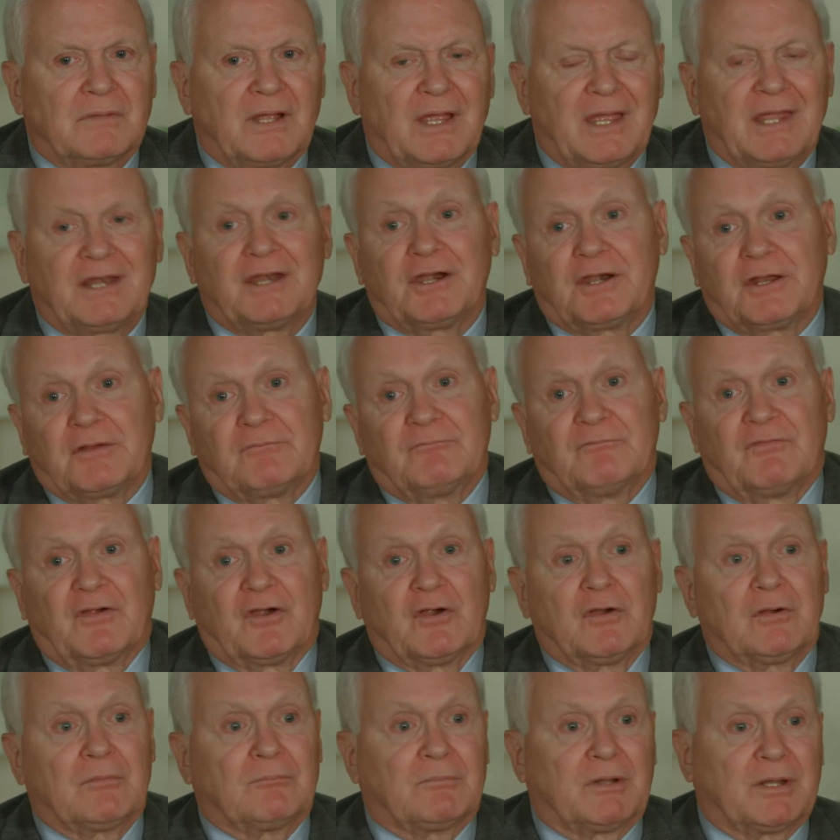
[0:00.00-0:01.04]
And it
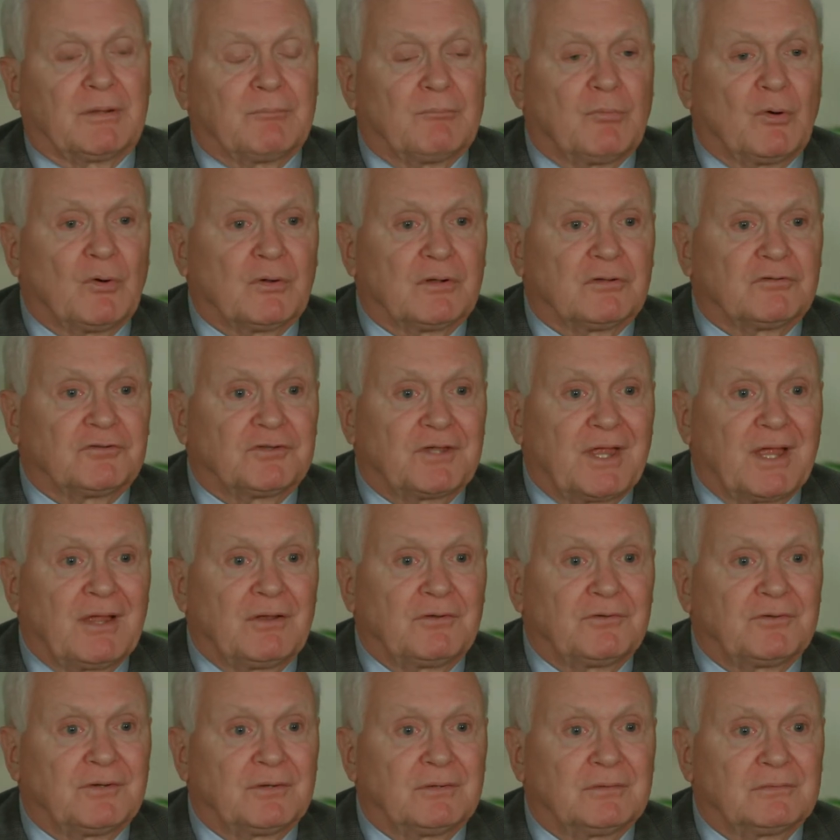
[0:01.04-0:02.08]
invariably boils
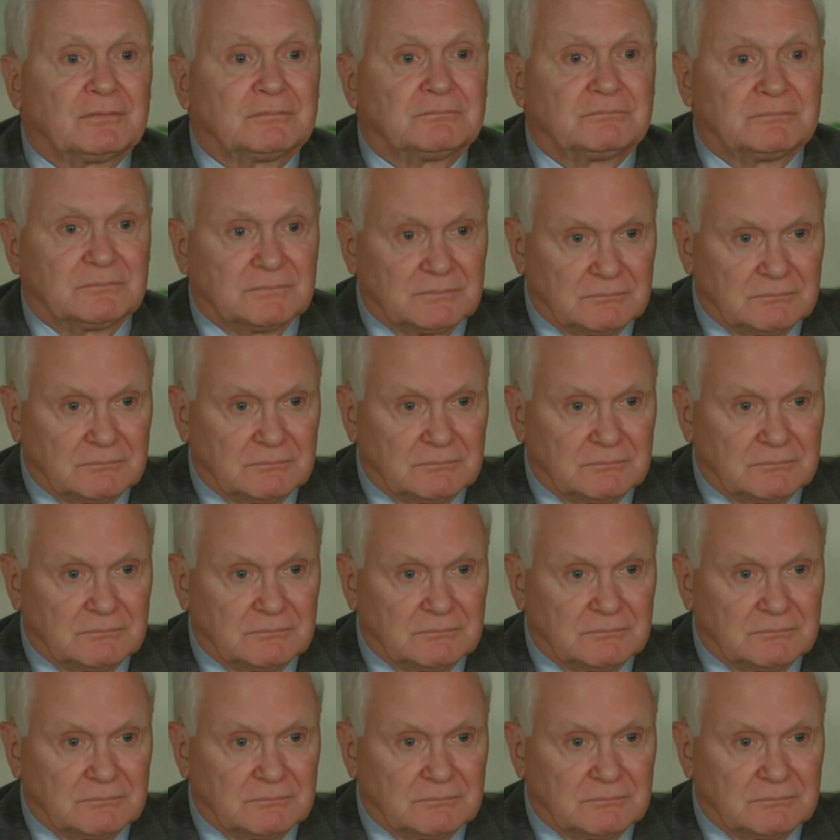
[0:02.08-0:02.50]
down to